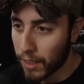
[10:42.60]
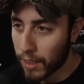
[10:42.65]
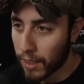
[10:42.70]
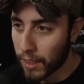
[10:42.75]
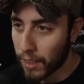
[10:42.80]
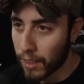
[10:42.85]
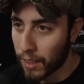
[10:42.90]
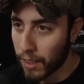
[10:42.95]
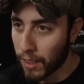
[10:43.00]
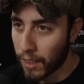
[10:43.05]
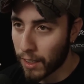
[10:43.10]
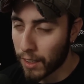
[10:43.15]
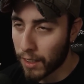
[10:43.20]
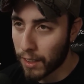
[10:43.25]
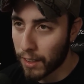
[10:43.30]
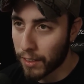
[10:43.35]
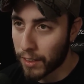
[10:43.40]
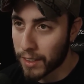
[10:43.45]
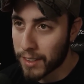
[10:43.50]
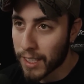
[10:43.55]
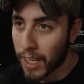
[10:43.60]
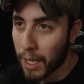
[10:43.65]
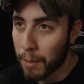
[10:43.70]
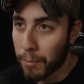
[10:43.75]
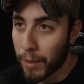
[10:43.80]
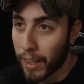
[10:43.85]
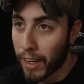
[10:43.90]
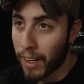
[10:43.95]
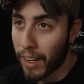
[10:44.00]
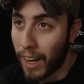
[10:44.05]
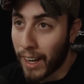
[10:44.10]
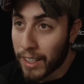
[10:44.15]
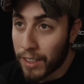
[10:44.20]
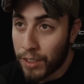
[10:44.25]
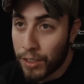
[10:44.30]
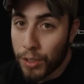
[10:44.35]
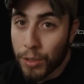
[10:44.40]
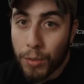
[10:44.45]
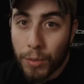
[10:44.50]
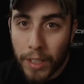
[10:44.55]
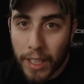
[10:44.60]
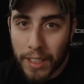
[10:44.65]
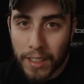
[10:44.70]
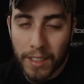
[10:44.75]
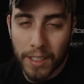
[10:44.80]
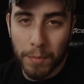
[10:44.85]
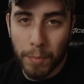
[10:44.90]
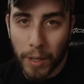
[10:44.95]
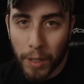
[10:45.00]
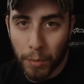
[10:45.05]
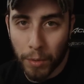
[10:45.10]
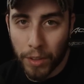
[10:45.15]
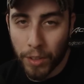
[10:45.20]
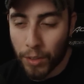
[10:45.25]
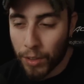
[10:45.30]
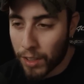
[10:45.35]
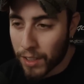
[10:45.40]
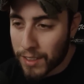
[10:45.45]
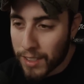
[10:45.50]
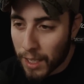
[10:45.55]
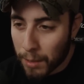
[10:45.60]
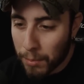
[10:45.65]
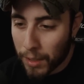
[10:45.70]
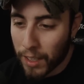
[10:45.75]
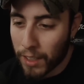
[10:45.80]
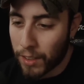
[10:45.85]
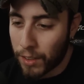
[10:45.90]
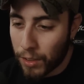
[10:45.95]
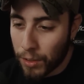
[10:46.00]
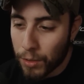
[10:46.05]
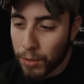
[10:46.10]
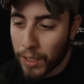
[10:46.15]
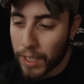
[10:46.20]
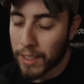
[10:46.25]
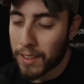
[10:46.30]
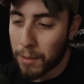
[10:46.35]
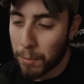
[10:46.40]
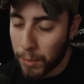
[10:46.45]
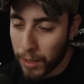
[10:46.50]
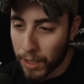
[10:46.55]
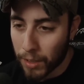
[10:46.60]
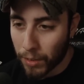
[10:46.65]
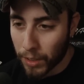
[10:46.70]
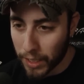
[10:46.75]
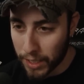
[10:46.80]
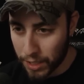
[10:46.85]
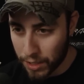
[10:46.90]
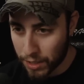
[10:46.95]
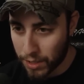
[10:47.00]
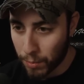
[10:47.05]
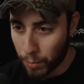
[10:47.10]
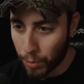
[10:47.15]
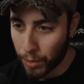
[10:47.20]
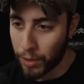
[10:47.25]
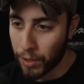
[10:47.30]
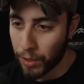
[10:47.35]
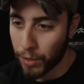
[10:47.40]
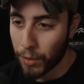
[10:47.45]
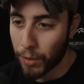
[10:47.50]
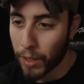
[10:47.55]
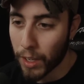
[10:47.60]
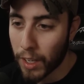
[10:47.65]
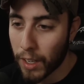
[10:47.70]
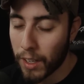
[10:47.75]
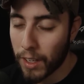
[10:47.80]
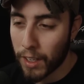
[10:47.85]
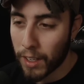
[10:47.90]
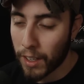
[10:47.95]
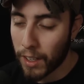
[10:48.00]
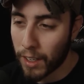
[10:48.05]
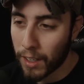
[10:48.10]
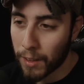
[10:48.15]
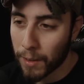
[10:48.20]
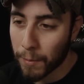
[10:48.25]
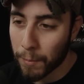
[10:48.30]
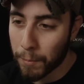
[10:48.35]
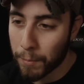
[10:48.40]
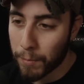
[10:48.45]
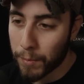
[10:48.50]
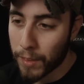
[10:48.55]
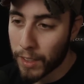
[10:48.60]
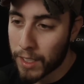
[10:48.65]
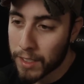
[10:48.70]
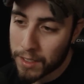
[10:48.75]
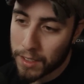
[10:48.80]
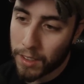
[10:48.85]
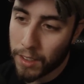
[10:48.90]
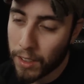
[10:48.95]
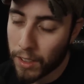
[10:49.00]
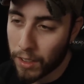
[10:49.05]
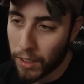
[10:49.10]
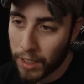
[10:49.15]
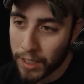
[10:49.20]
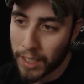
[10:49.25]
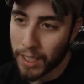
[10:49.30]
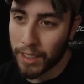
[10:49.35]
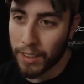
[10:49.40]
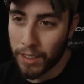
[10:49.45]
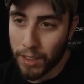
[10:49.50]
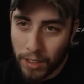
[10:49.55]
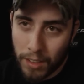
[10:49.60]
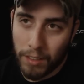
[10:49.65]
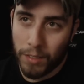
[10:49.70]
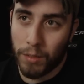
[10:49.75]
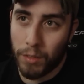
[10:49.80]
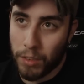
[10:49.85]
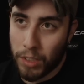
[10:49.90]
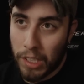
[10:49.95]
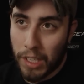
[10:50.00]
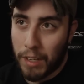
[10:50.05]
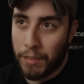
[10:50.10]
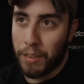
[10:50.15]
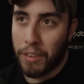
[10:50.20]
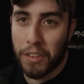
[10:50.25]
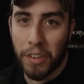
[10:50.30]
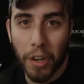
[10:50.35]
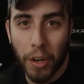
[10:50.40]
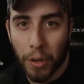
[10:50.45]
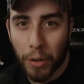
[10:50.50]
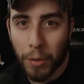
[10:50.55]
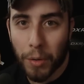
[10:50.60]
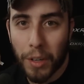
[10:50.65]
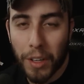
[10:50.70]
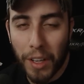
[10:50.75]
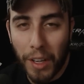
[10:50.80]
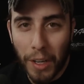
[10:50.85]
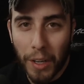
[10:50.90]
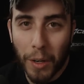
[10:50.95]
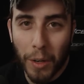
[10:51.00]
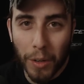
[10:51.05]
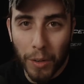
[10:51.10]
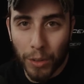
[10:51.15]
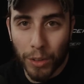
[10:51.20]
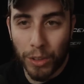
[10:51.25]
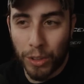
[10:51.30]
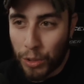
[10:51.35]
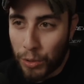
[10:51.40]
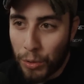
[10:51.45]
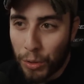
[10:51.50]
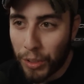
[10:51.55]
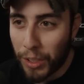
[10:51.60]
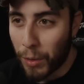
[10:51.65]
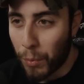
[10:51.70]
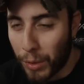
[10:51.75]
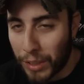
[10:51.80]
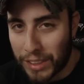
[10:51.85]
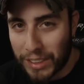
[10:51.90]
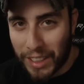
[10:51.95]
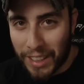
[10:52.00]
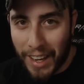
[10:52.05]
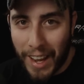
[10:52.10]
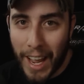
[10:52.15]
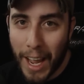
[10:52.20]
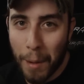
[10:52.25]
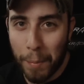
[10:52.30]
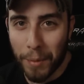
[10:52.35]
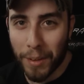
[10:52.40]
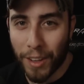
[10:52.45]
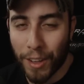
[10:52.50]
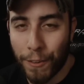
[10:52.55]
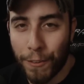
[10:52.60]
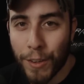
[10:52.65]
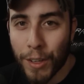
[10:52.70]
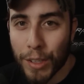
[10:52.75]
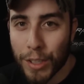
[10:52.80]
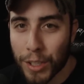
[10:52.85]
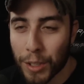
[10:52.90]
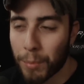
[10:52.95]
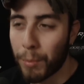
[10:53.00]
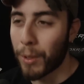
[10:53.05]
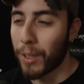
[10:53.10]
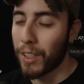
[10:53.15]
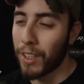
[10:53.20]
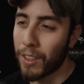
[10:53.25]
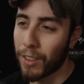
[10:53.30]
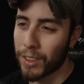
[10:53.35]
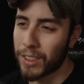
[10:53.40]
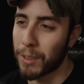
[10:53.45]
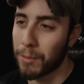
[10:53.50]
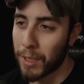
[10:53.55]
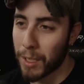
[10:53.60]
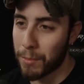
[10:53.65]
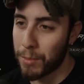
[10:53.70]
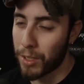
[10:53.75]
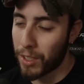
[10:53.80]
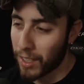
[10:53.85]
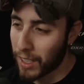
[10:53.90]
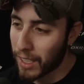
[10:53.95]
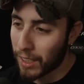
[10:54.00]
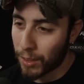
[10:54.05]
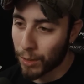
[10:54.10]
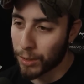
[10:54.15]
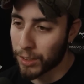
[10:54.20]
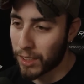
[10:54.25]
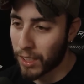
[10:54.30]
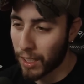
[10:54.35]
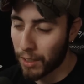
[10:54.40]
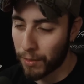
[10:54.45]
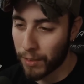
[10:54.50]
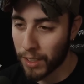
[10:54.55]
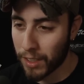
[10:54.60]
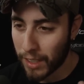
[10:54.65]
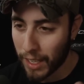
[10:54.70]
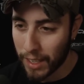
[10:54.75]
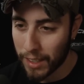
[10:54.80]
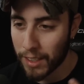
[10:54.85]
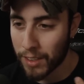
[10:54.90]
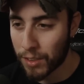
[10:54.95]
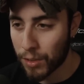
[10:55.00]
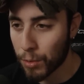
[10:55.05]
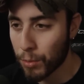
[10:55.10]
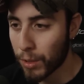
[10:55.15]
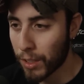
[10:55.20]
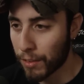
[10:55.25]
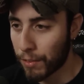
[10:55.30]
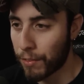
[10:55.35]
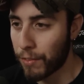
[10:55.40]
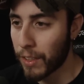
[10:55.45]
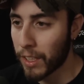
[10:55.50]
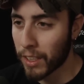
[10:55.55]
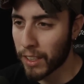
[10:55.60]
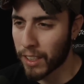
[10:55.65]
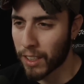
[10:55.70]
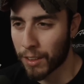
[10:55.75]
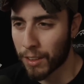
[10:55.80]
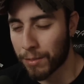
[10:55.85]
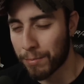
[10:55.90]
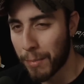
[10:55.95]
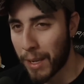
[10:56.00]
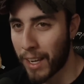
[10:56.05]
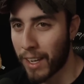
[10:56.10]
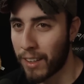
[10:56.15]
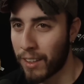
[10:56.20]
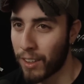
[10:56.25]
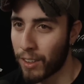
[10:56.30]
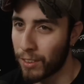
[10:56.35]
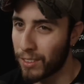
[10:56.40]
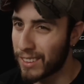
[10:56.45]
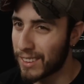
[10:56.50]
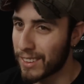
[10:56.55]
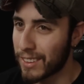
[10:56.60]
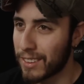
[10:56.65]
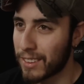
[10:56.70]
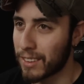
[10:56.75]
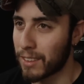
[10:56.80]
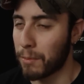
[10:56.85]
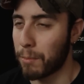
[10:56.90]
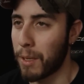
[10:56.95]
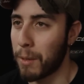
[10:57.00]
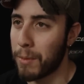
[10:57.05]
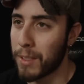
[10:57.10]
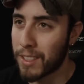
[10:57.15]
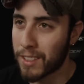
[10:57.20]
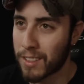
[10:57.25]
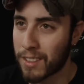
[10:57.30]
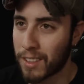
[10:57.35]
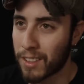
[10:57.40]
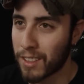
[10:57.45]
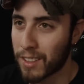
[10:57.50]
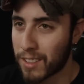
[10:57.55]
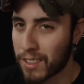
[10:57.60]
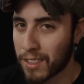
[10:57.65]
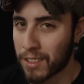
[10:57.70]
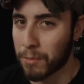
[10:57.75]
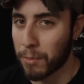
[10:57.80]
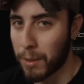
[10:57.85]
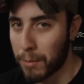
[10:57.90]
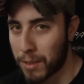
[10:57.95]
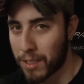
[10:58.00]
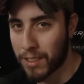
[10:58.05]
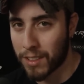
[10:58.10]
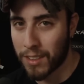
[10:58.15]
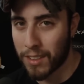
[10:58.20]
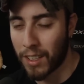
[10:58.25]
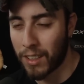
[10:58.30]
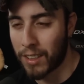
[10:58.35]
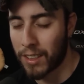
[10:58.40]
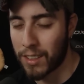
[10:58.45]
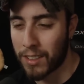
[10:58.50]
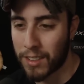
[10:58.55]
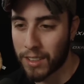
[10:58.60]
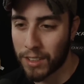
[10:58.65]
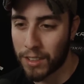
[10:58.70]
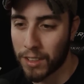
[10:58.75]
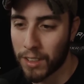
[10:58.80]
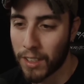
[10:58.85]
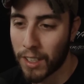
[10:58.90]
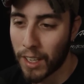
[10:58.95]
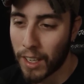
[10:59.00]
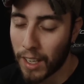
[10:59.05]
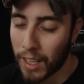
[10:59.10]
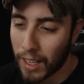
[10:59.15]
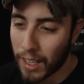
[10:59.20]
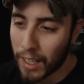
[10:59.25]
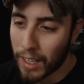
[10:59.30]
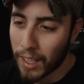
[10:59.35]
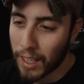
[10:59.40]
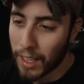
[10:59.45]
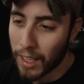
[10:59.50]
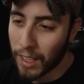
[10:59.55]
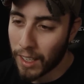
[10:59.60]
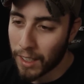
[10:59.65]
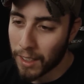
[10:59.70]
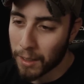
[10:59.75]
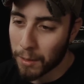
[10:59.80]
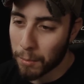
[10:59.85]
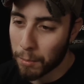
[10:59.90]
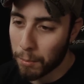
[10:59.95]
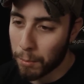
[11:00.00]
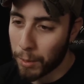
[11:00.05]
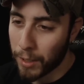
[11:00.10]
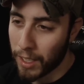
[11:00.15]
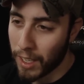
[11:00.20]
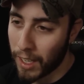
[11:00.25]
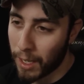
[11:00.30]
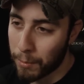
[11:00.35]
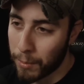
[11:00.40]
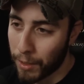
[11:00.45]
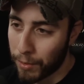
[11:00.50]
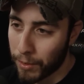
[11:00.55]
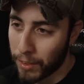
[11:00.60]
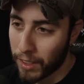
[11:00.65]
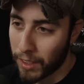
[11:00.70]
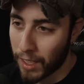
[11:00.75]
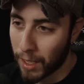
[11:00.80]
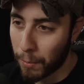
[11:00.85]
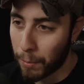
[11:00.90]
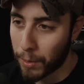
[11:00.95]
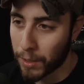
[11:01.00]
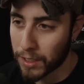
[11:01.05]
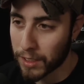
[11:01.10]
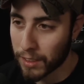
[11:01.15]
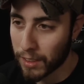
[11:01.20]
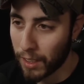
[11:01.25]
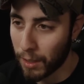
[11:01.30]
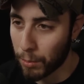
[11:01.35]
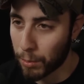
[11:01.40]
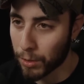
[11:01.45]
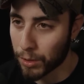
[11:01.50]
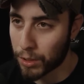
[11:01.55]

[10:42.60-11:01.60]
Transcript: the time that I do get to spend with you, the time that I do get to be in a relationship with you. Because, you know, again, you never know truly what's going to happen in the future, but, you know, sometimes you can get those kind of that intuitive feeling of, man, you know, maybe this is a good decision, maybe this is not a good decision. But yeah, I'm definitely the kind of person that will